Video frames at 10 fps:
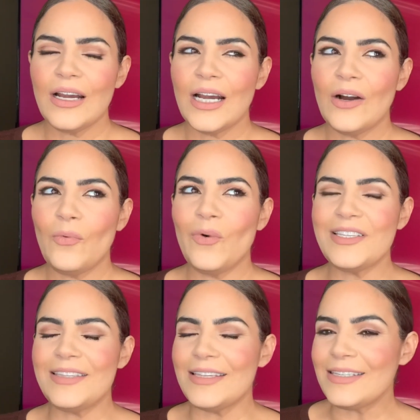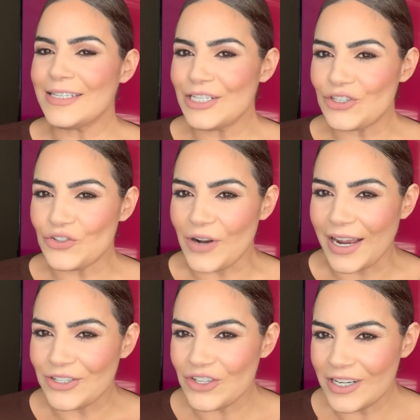was this a
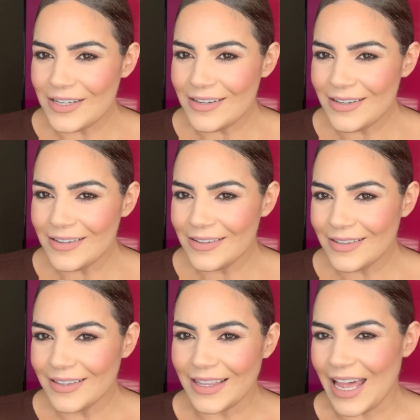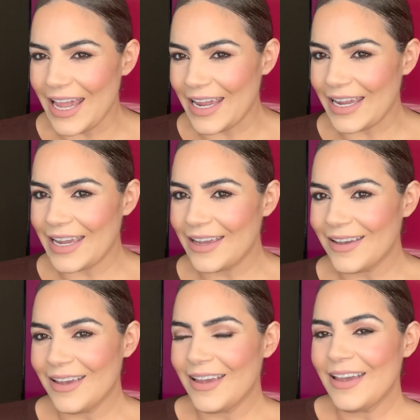distraction? Like,
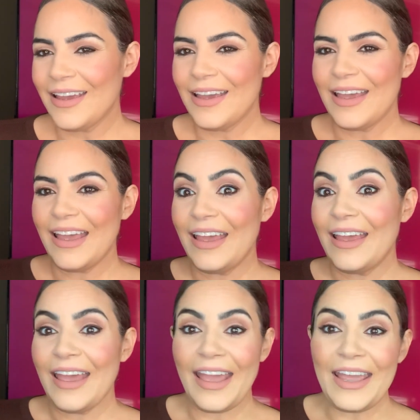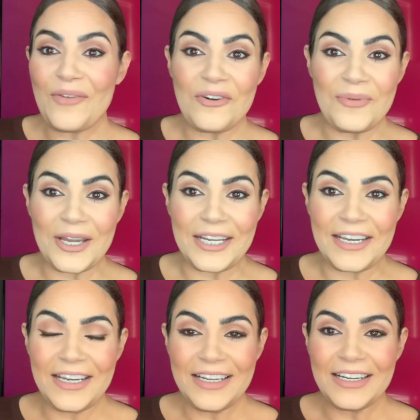hey
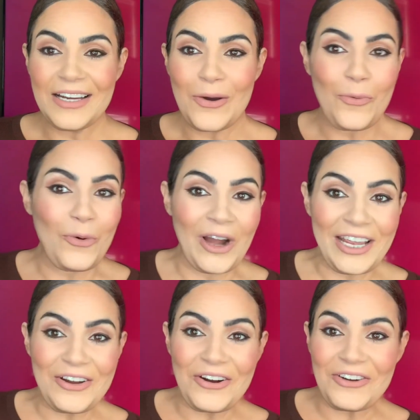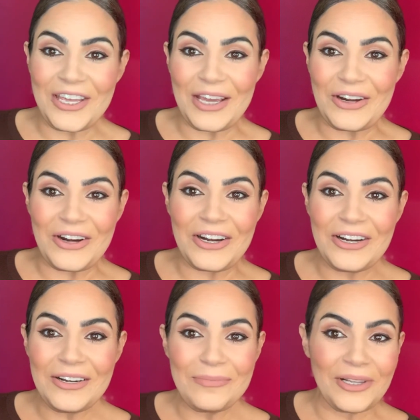everybody, white girl
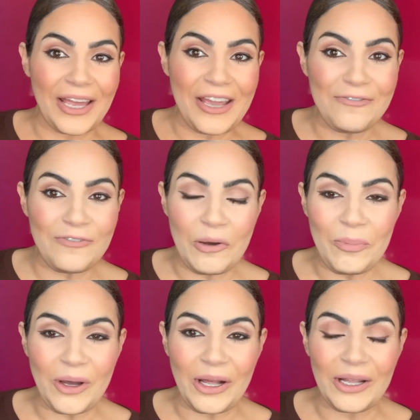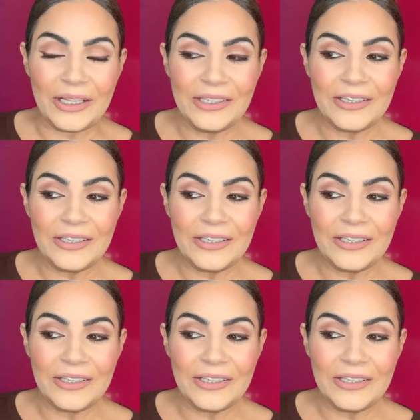kicker playing football.